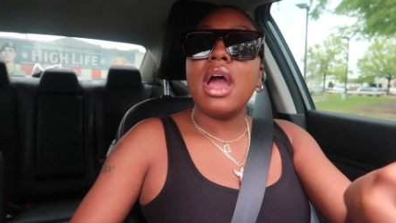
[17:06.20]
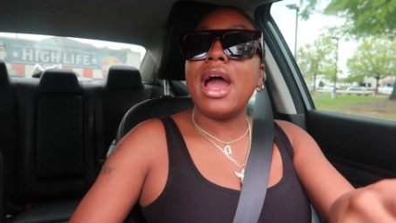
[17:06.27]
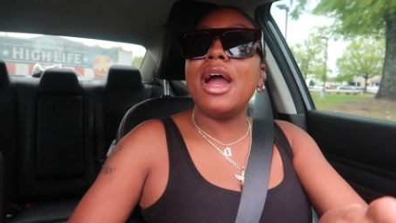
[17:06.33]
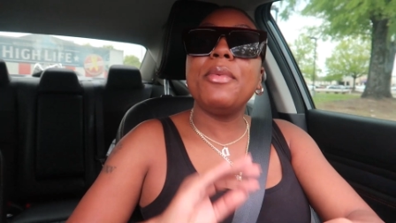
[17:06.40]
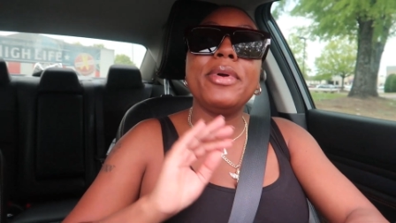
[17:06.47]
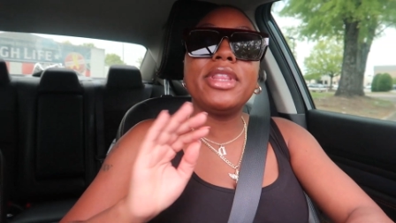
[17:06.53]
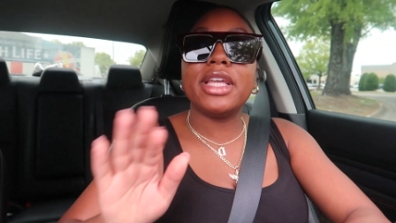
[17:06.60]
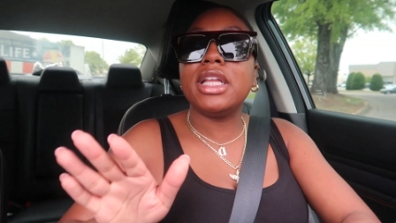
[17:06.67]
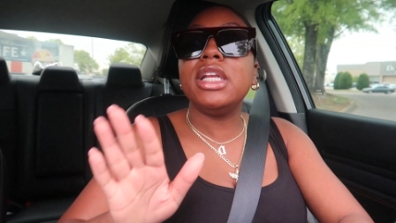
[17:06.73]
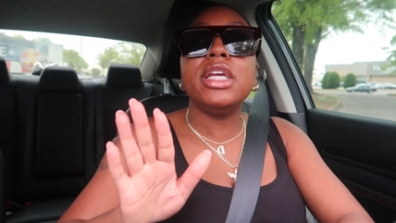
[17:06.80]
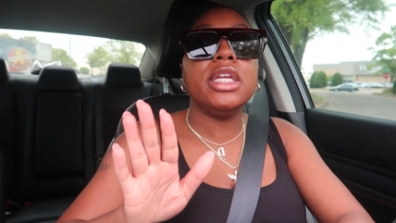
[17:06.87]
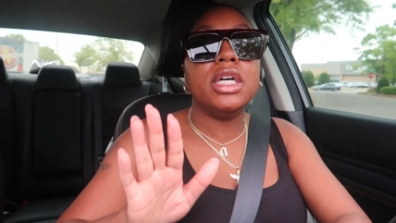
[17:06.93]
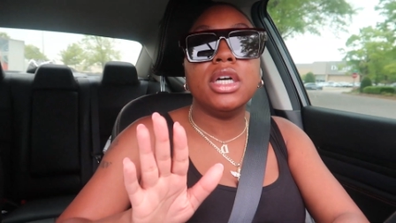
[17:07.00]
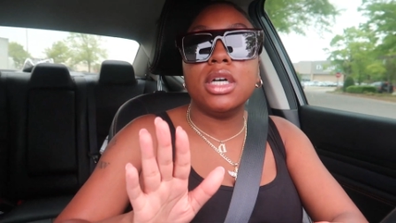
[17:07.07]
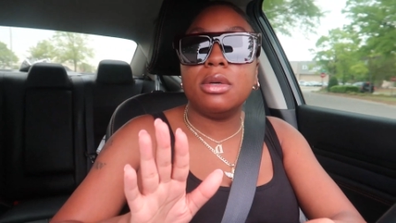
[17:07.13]
I'd rather
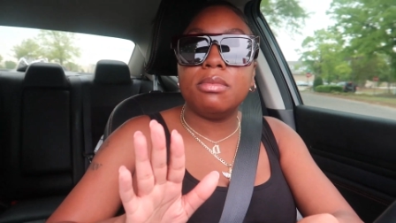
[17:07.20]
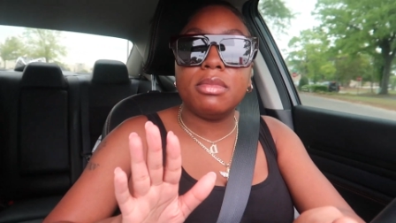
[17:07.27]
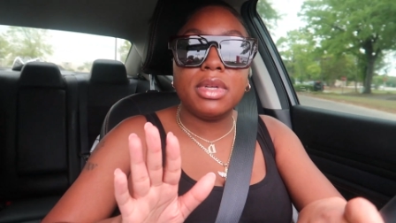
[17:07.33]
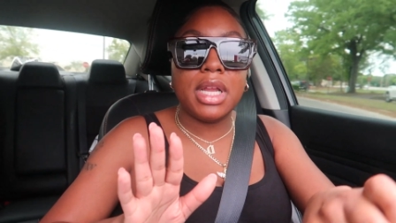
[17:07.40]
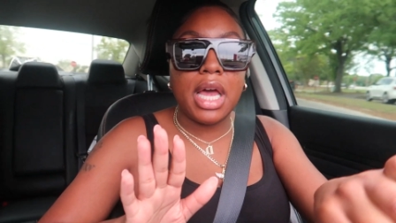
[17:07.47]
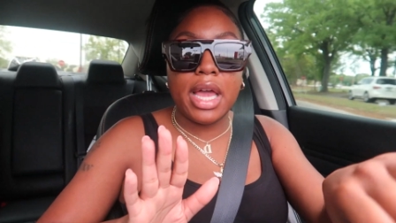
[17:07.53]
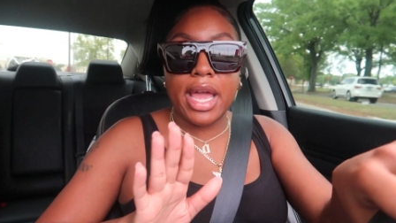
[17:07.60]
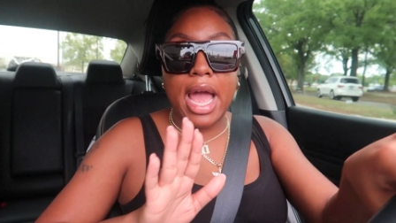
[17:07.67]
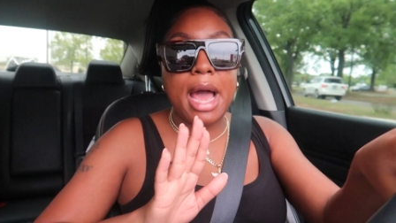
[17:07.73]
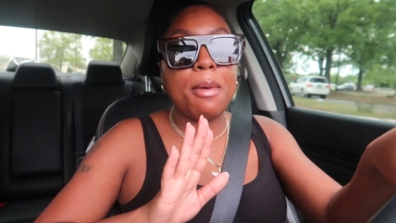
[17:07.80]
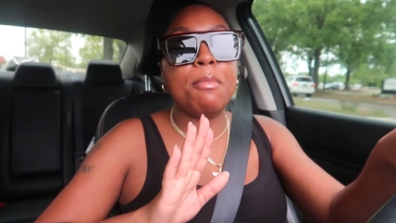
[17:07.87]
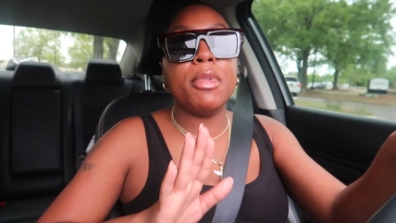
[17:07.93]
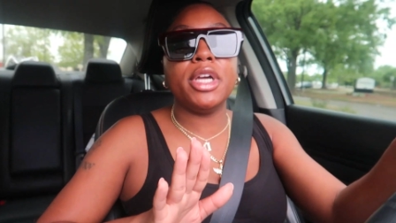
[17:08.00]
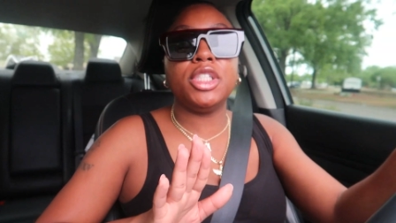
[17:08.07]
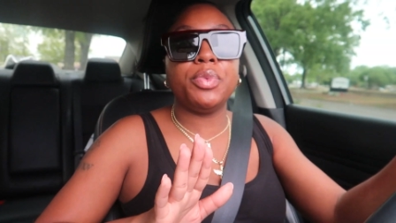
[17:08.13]
clean up. Like, I
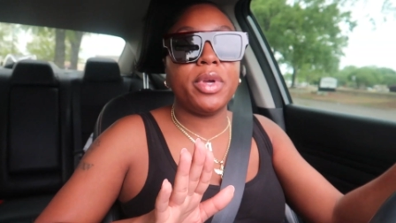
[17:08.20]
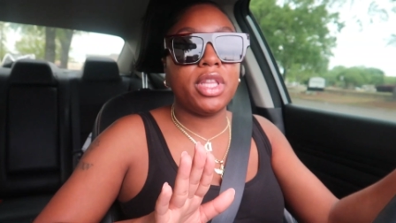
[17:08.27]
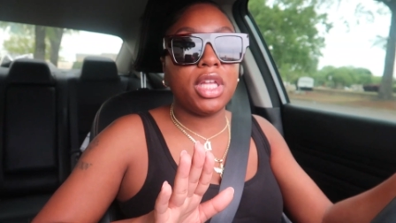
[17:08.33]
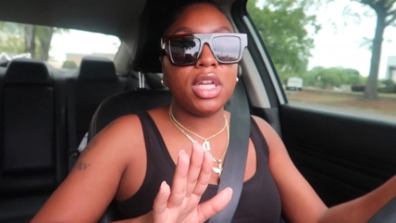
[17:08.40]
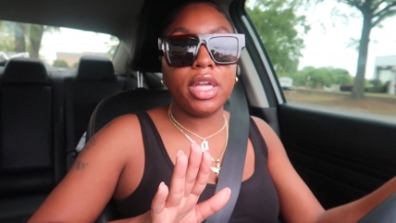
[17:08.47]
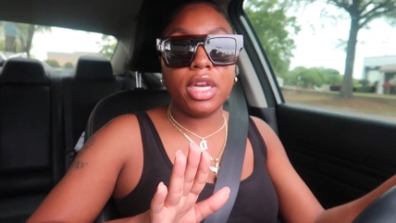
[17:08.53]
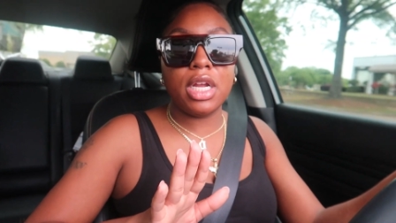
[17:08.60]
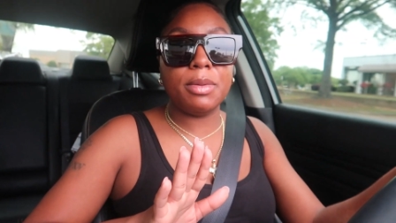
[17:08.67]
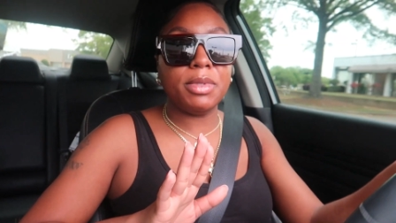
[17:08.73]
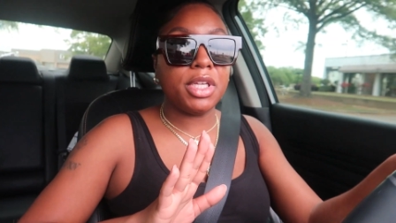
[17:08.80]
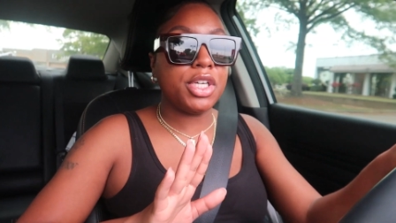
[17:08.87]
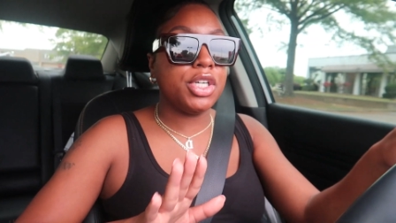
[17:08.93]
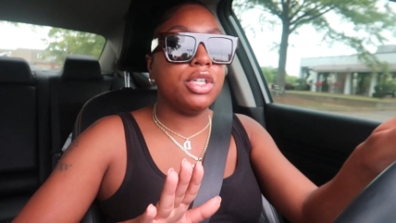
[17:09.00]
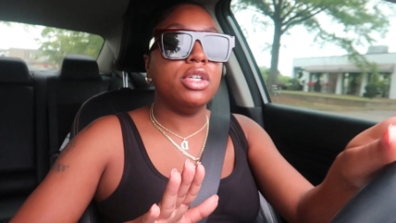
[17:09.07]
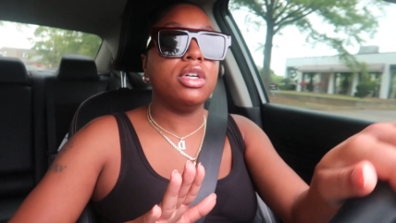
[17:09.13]
much rather clean up
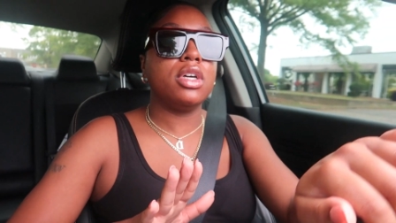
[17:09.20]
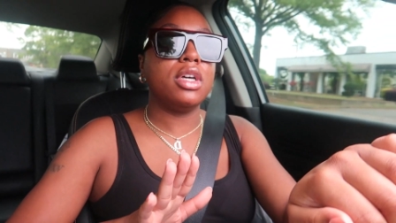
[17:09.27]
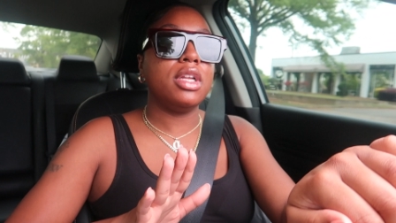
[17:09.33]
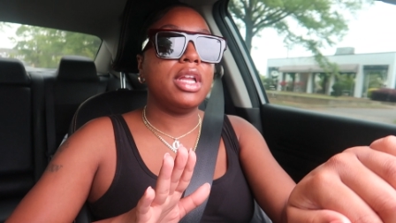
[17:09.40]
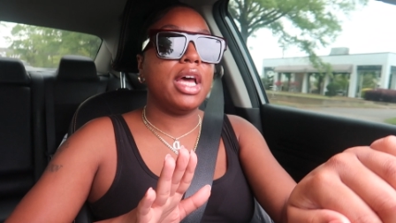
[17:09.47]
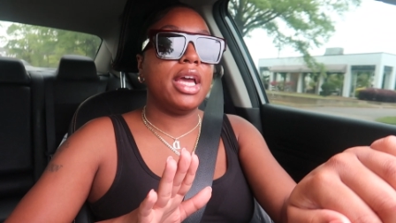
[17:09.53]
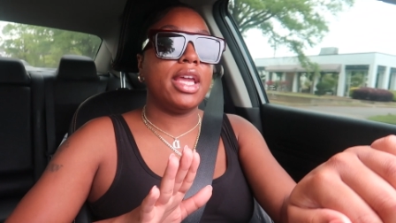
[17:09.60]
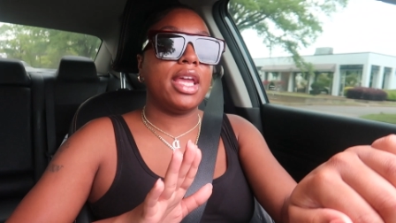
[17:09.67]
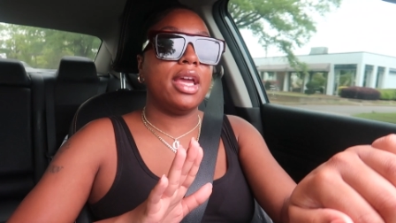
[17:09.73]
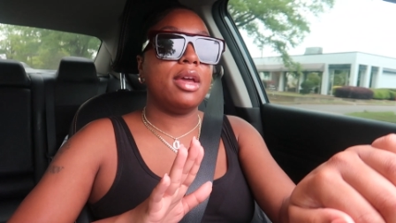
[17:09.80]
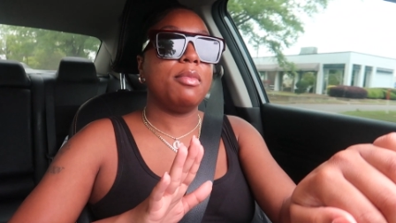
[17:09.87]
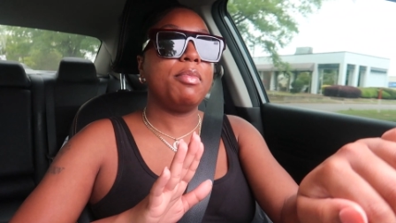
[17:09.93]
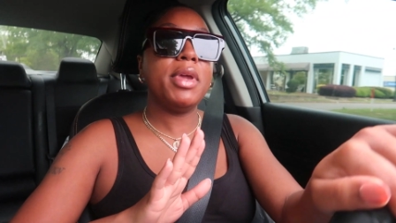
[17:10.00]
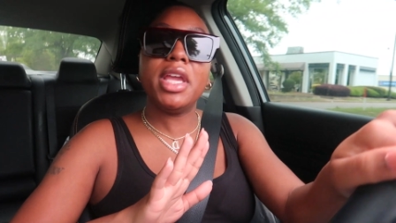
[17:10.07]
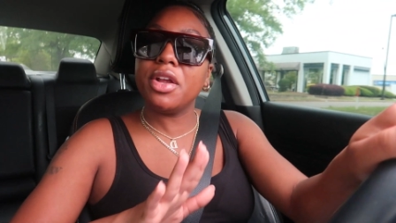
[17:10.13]
than cook. Like,
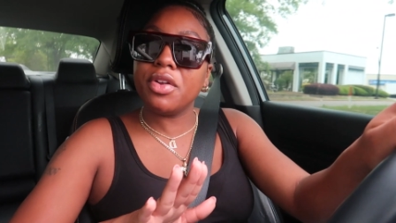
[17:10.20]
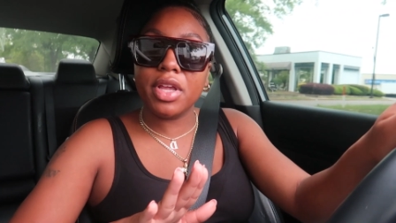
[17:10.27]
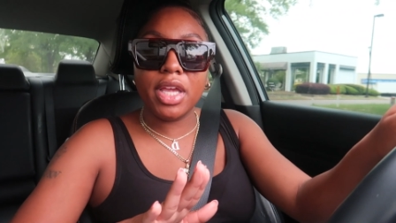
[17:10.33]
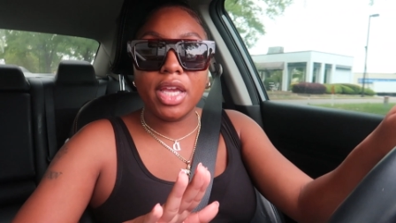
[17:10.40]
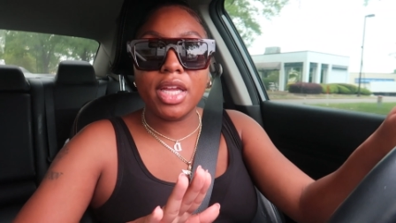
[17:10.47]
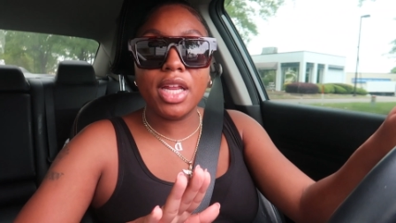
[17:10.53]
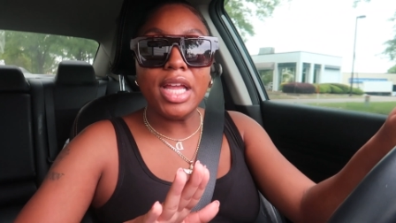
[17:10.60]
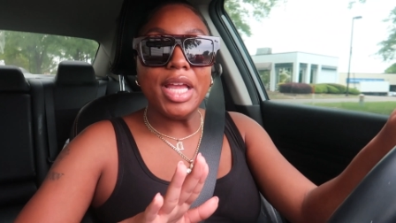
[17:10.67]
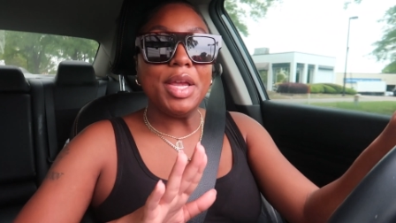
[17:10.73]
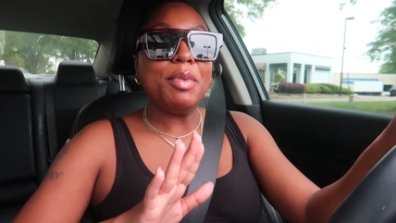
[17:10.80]
period.